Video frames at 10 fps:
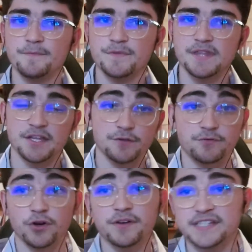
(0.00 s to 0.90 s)
that you've
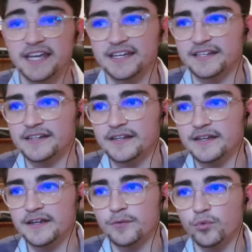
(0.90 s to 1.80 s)
note taken,
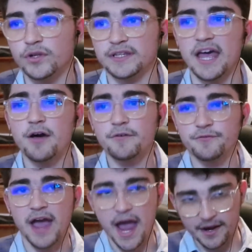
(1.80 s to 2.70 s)
will allow for
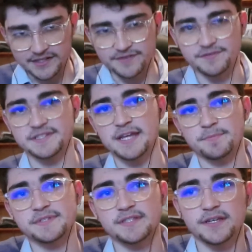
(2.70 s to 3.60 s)
active
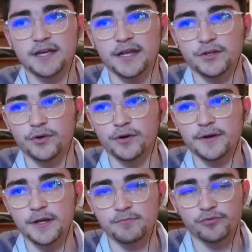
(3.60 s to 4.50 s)
steps in your
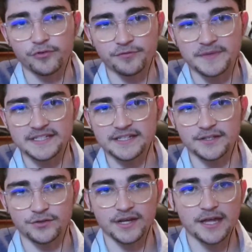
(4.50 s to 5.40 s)
improvement in
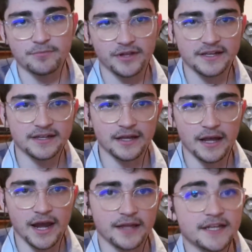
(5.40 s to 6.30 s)
your gameplay.
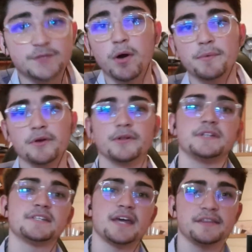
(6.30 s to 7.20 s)
And that's what we
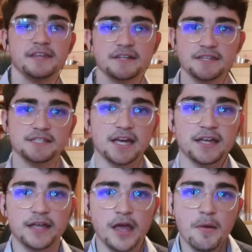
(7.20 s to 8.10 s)
want at the end of the day.
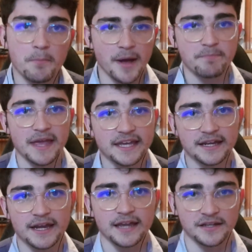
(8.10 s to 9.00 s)
By
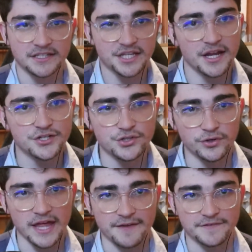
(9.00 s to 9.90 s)
making an intentional
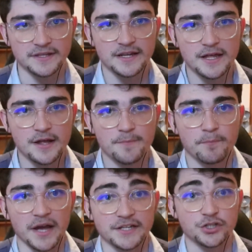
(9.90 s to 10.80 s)
effort,
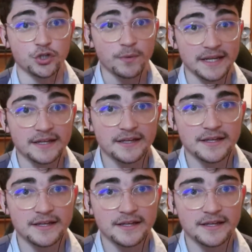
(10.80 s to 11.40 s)
by doing